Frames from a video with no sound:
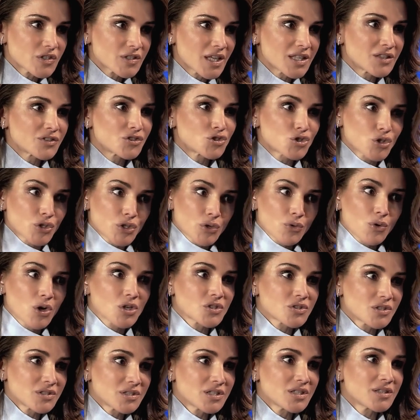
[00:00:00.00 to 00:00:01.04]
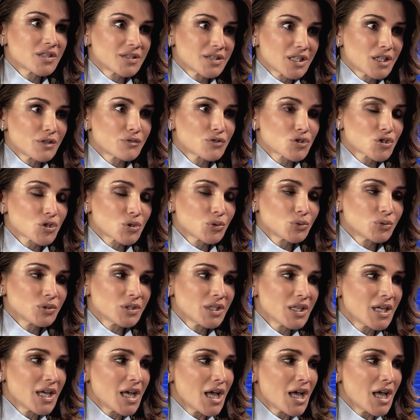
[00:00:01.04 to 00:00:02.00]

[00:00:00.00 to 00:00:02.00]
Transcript: and generosity that they've shown,